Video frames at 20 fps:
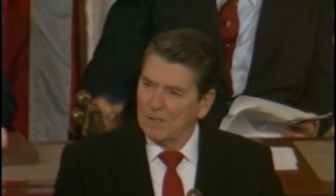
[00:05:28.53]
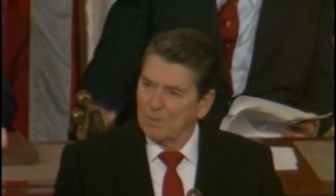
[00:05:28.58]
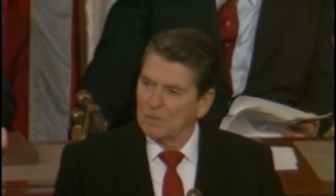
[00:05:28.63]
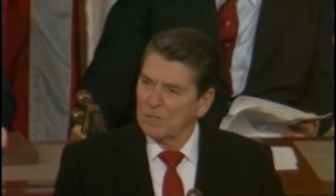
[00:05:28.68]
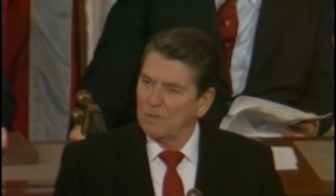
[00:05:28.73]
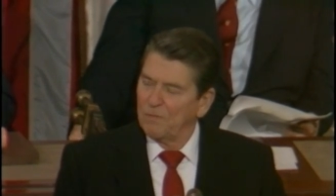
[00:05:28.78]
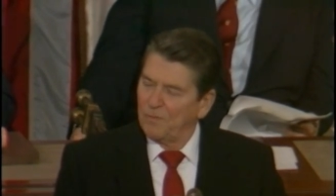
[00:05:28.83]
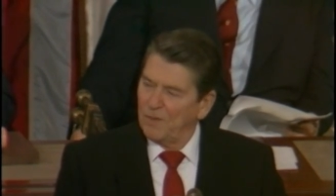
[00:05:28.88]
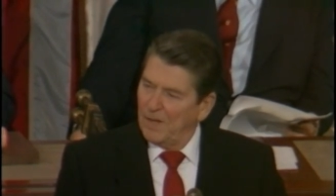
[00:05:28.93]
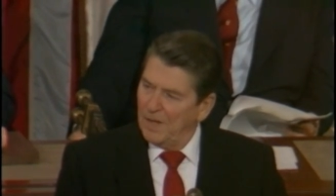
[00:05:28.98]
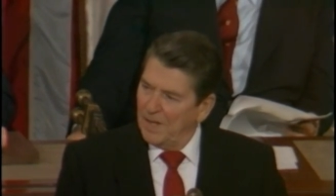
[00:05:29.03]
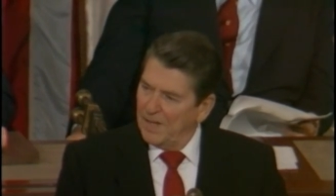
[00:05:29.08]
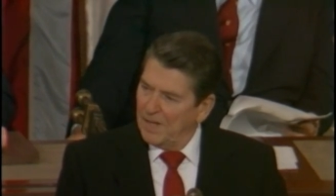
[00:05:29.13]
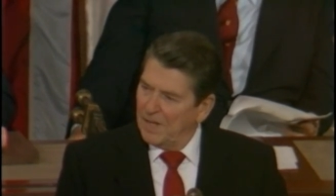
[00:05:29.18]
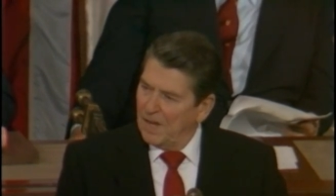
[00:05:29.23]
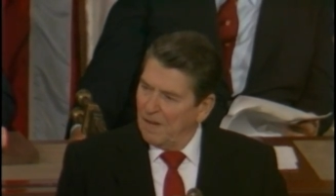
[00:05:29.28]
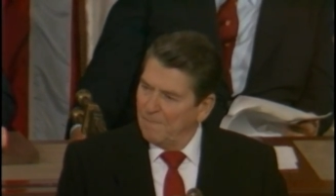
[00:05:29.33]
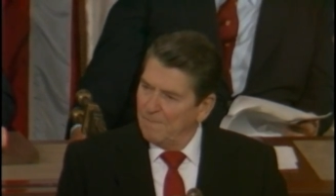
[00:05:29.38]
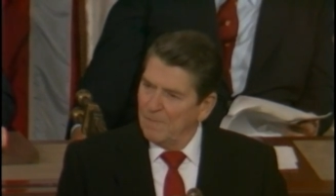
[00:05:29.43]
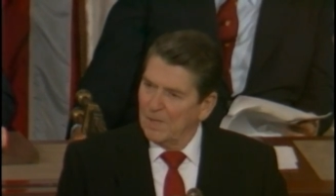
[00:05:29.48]
There was a
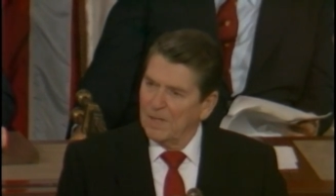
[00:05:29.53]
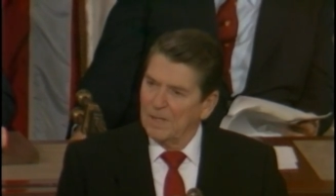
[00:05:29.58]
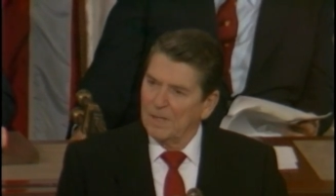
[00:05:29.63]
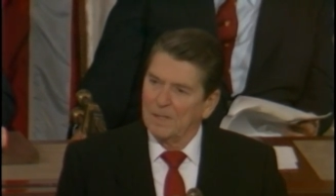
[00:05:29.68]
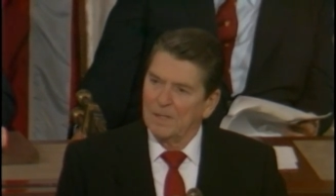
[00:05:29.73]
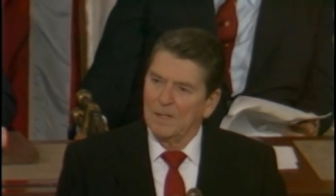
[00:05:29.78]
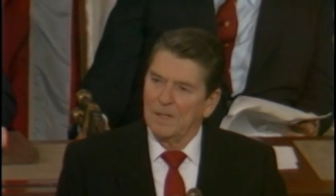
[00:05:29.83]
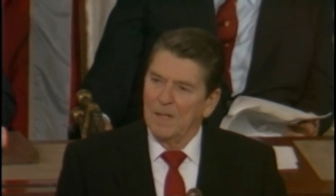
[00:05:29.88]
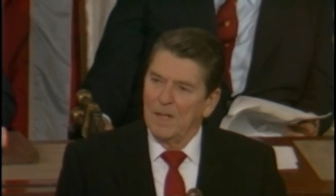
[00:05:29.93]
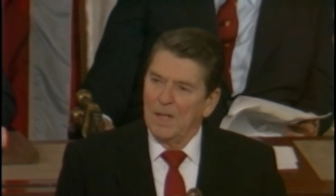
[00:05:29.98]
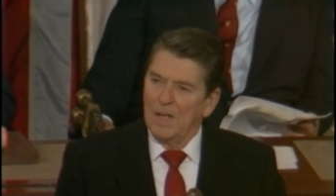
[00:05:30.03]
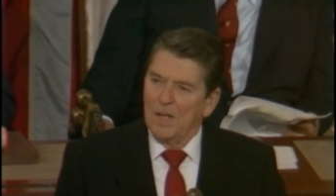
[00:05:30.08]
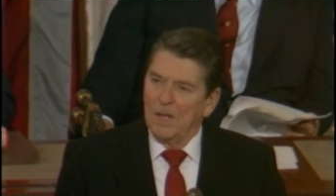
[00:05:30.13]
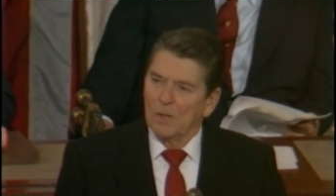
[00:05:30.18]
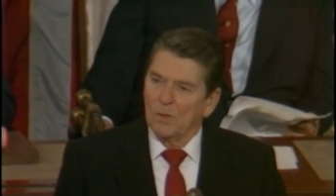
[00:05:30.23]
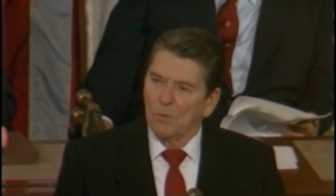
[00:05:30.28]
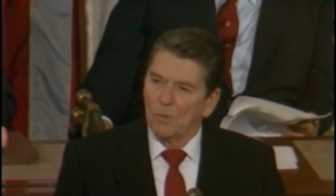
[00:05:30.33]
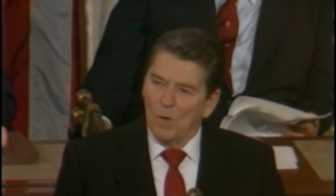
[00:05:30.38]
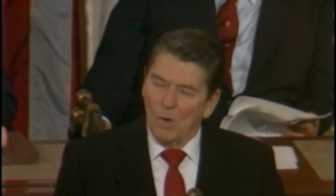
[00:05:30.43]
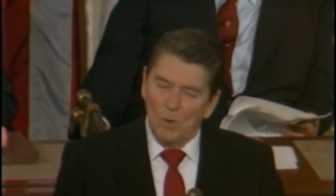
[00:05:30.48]
feeling government had
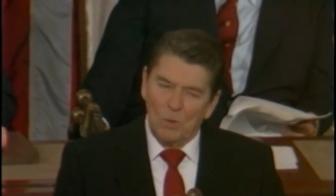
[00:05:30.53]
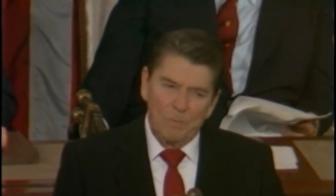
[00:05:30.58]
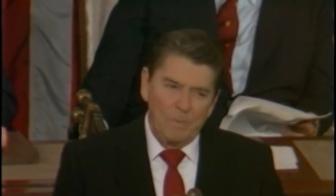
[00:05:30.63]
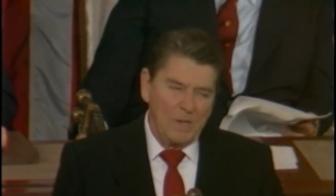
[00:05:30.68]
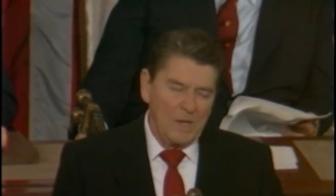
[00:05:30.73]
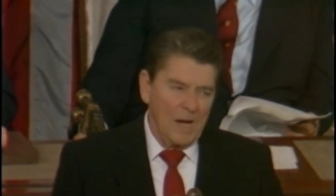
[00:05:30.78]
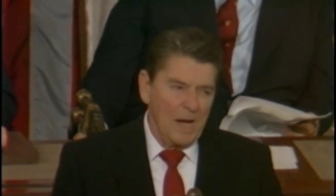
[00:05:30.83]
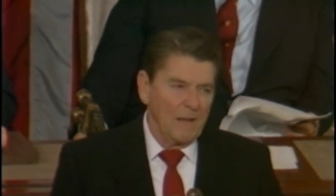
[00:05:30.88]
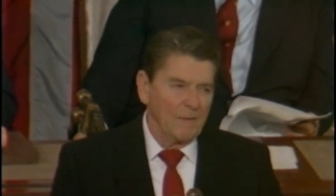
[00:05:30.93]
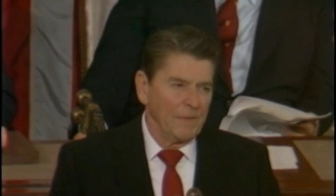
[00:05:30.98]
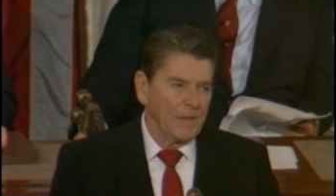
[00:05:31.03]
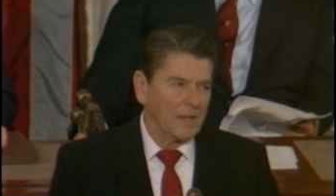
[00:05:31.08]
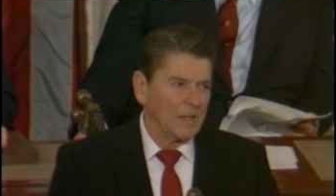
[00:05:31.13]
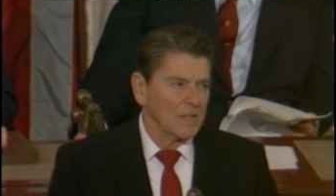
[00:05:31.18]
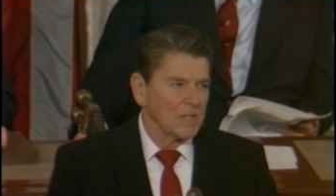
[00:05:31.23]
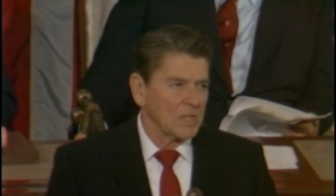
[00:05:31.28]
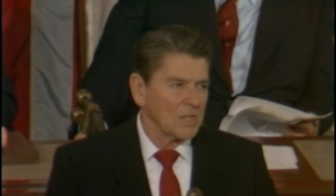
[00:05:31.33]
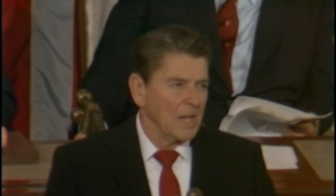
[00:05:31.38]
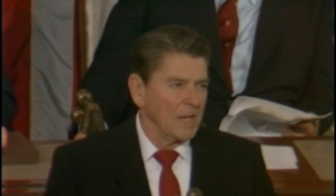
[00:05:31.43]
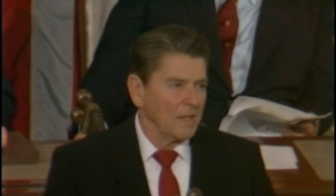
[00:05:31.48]
grown beyond the
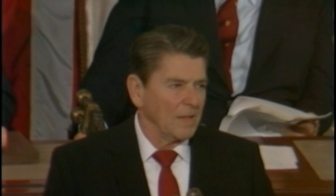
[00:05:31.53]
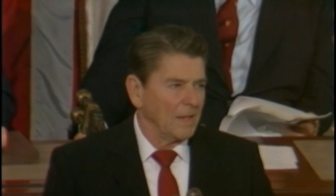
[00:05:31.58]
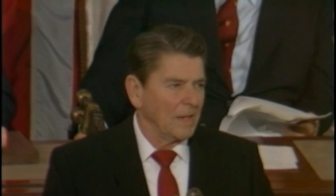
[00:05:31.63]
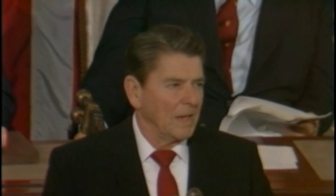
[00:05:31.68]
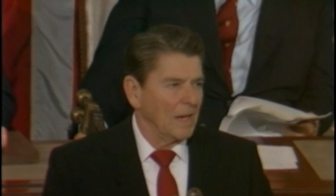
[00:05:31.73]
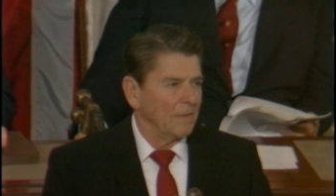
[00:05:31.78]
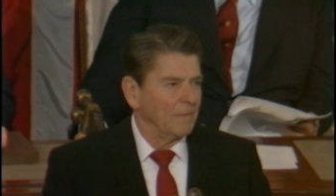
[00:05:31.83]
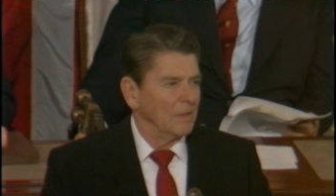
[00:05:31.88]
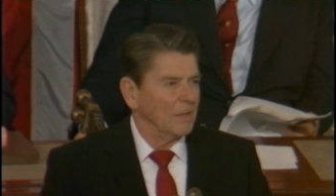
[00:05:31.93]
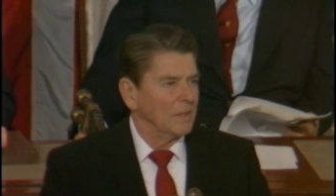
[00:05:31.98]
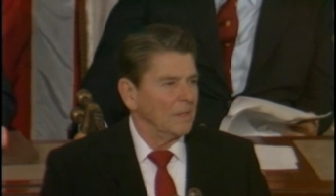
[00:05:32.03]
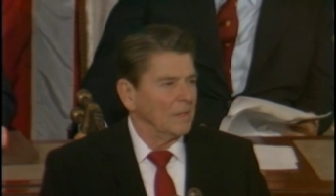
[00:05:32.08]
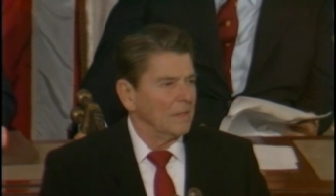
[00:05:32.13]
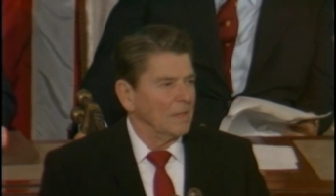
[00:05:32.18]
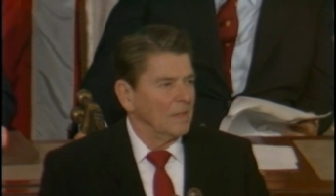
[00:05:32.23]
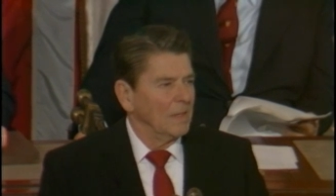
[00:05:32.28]
consent of the governed.